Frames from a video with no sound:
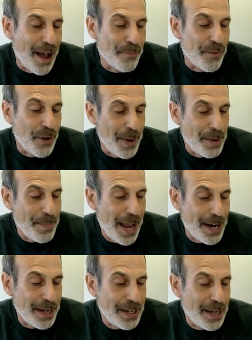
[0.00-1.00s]
from
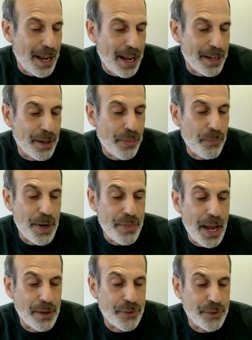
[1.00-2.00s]
AMATIC and a
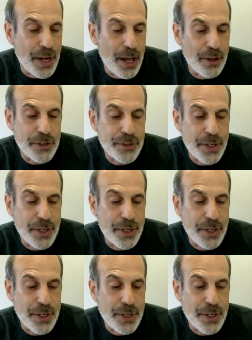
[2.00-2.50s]
$3,000